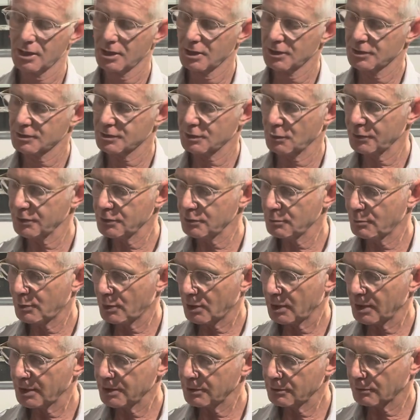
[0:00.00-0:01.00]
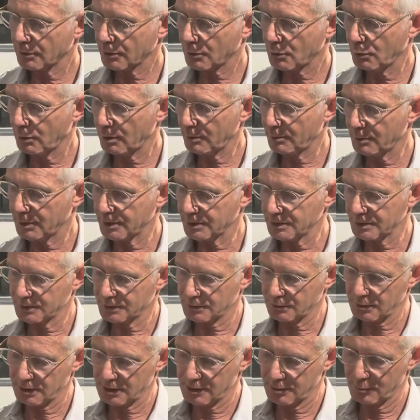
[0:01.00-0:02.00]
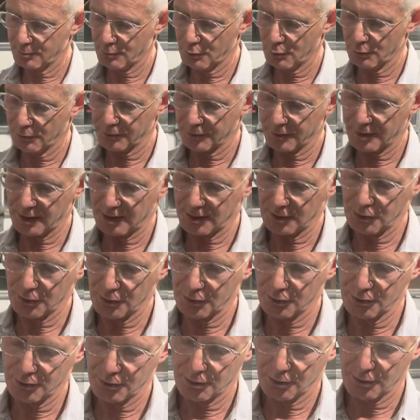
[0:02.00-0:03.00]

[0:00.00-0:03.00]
So when you buy your equipment, it's really important that you